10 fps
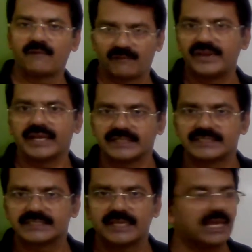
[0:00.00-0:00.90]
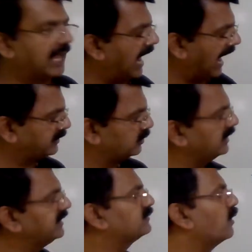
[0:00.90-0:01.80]
figures.
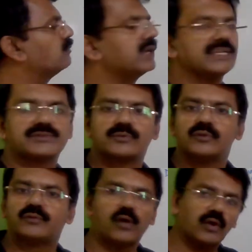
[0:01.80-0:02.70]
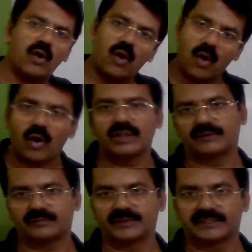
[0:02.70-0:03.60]
Actually, this formula is true for all
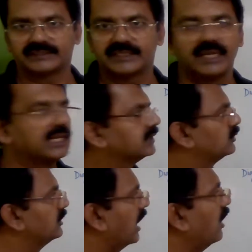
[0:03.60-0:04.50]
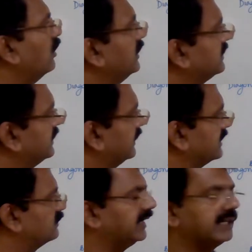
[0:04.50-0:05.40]
the figures. So now it
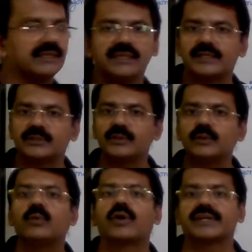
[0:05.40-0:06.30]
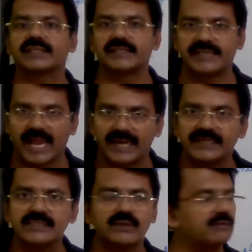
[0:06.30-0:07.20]
is very clear to you what are the
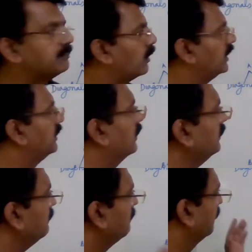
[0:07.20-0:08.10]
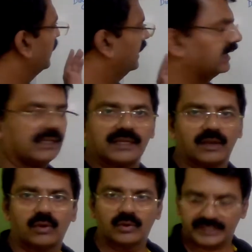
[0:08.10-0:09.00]
diagonals of a polygon.
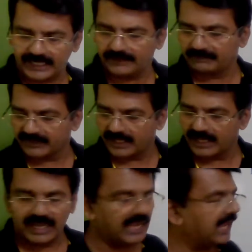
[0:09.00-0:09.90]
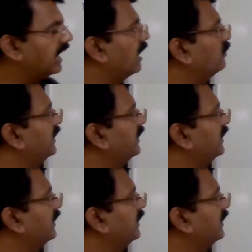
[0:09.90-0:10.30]
Okay. A